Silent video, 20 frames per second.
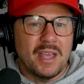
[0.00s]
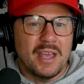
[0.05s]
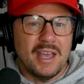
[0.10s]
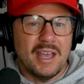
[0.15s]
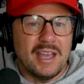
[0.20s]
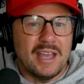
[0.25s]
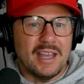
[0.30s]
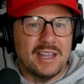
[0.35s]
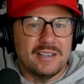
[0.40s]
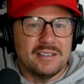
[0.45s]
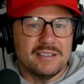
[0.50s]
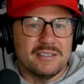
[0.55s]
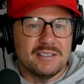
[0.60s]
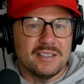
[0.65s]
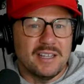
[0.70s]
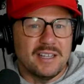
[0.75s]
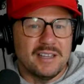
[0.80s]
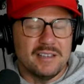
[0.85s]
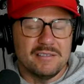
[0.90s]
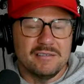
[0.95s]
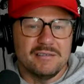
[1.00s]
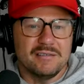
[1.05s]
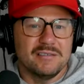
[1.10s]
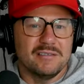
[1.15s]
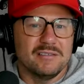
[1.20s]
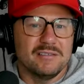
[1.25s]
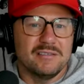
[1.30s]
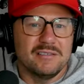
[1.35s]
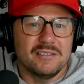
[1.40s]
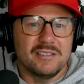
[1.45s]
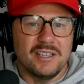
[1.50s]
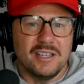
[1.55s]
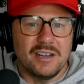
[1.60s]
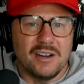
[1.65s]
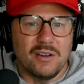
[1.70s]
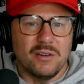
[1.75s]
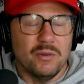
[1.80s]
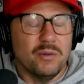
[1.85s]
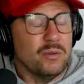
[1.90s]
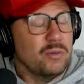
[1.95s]
and, and, you
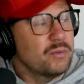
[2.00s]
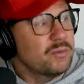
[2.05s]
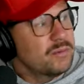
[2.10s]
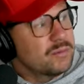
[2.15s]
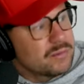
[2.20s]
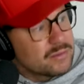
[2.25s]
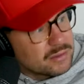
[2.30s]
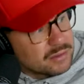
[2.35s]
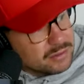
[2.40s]
know, ooh,